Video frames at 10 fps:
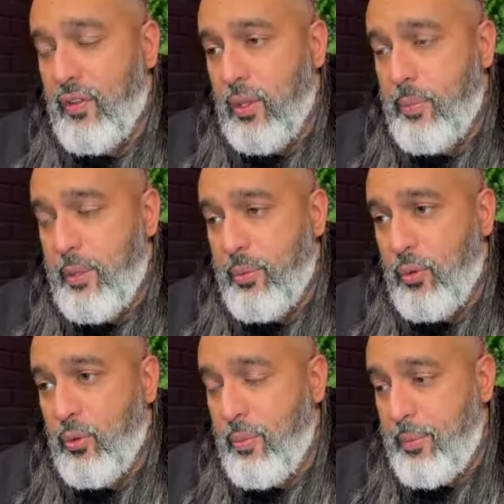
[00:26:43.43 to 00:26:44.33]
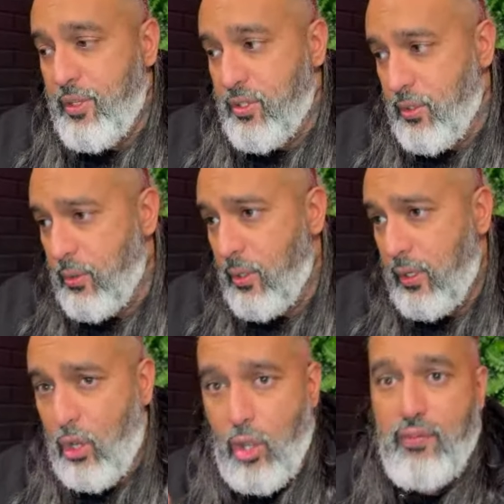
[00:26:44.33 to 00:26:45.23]
for people who maybe do
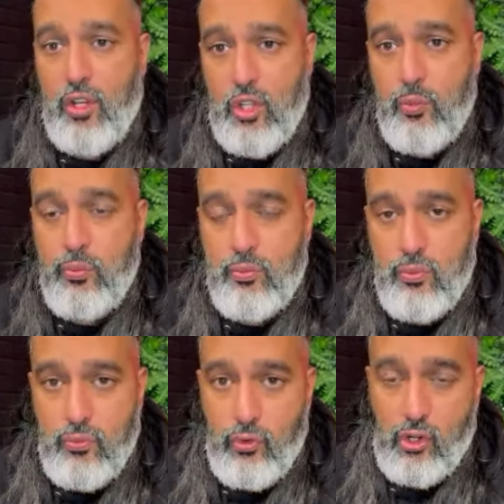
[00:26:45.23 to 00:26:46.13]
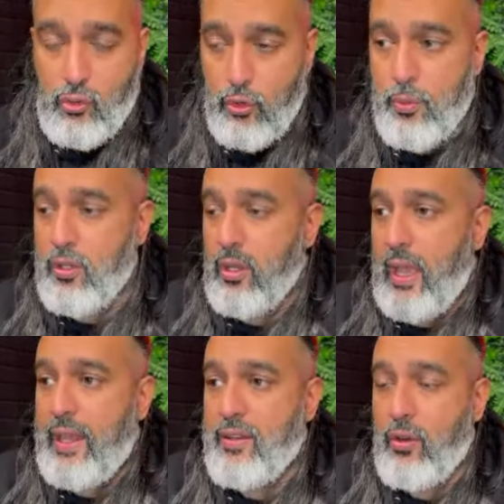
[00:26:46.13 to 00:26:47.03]
high volume recruitment
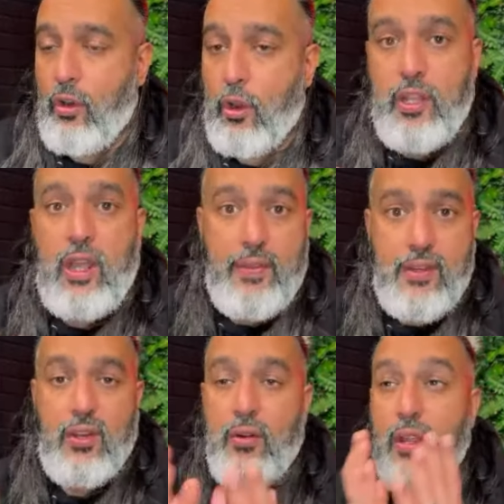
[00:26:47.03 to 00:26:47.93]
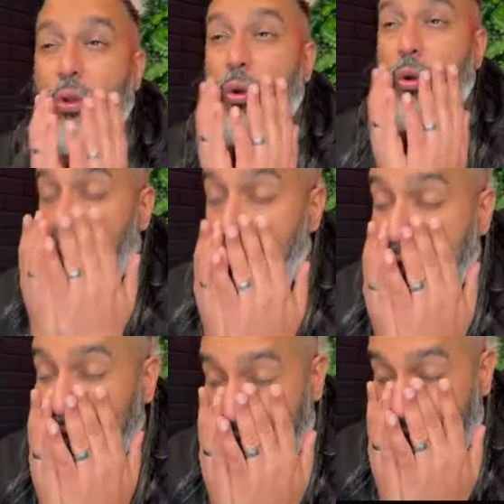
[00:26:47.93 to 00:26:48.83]
and are opening out their diary. Or,
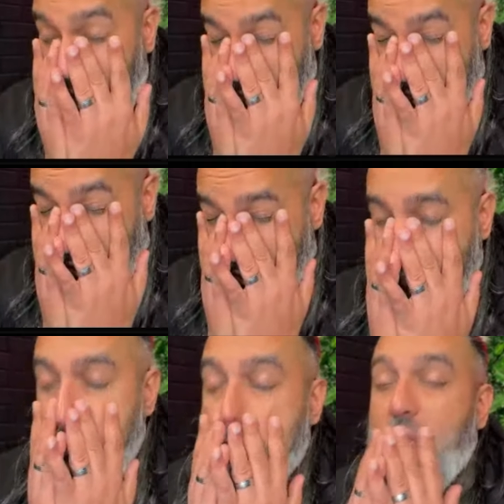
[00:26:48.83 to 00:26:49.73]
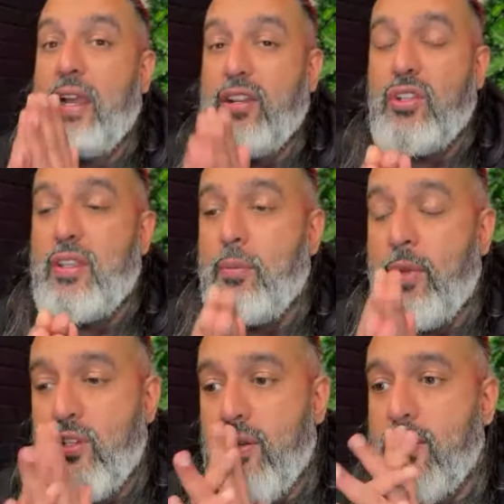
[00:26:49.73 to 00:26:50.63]
yeah, the first thing actually that you
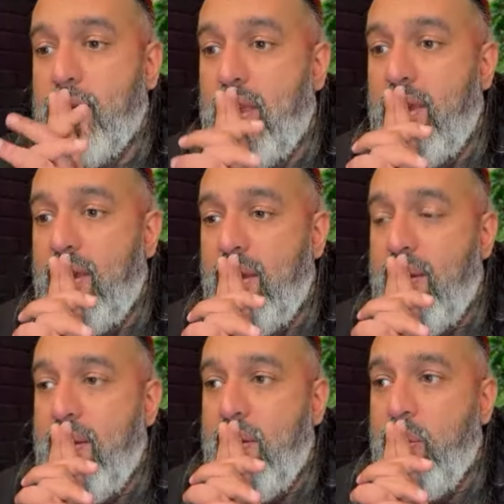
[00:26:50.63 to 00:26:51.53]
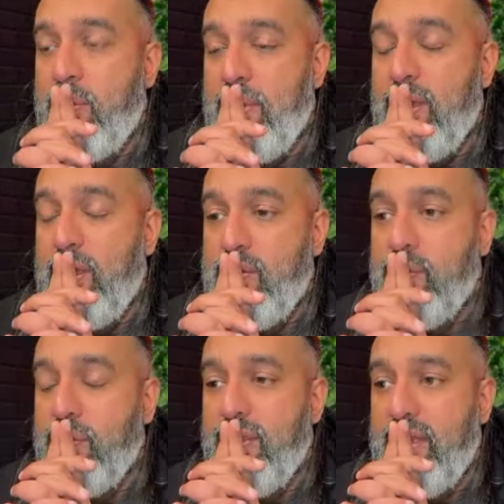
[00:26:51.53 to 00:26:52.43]
mentioned would be
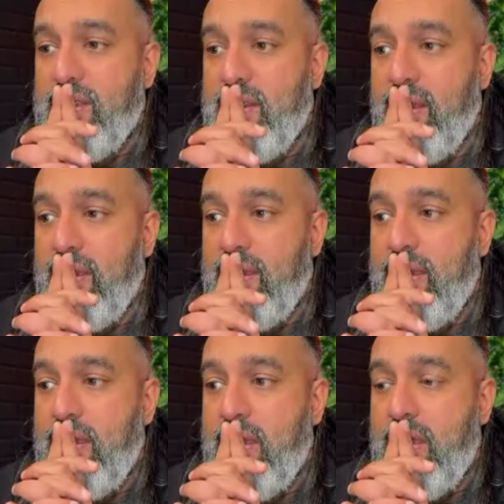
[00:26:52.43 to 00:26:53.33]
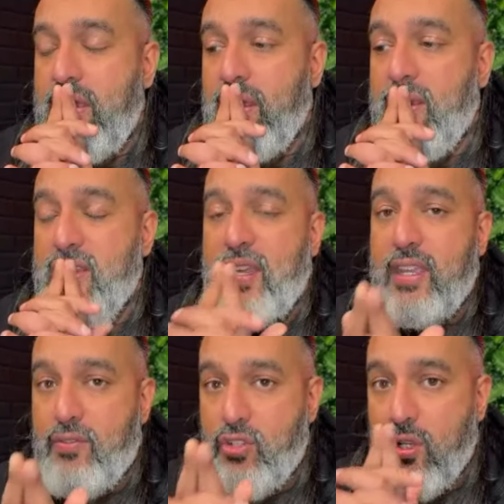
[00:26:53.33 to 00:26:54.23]
useful for things like,
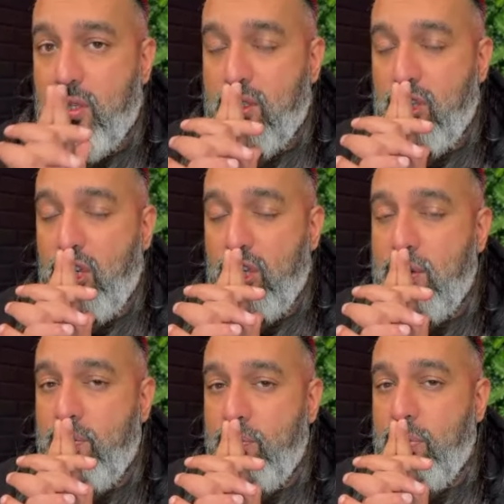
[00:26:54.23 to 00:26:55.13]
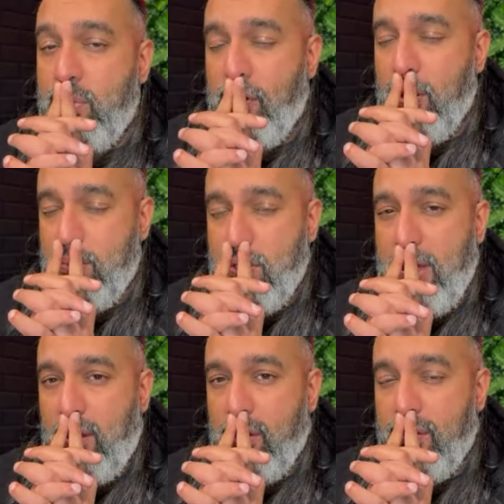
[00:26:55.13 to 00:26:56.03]
executive search firms and
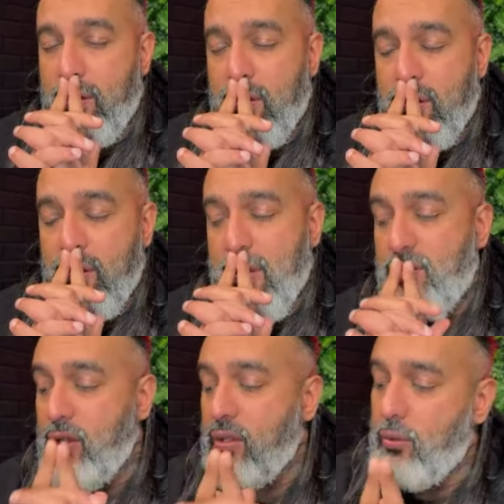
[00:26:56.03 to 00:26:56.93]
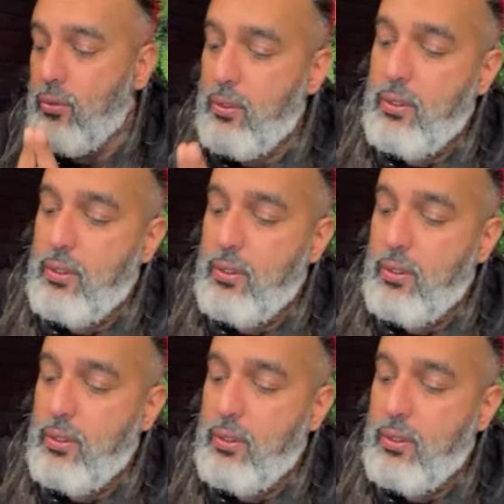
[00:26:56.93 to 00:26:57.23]
that kind of thing. That's really cool.